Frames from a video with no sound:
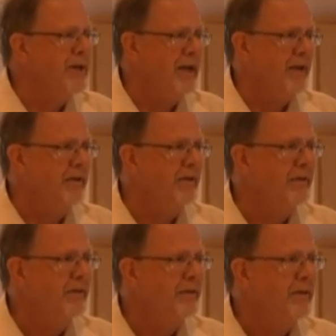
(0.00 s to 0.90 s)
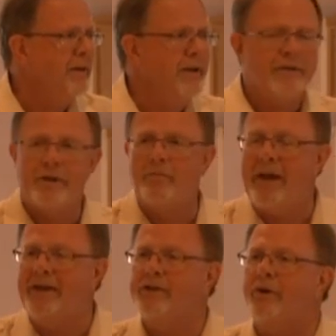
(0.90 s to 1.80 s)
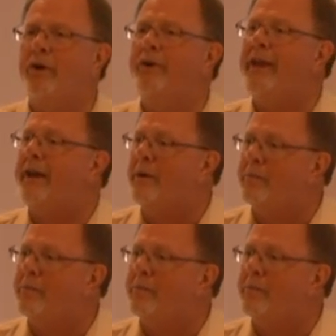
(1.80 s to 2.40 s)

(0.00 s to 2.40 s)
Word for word: need. So make sure that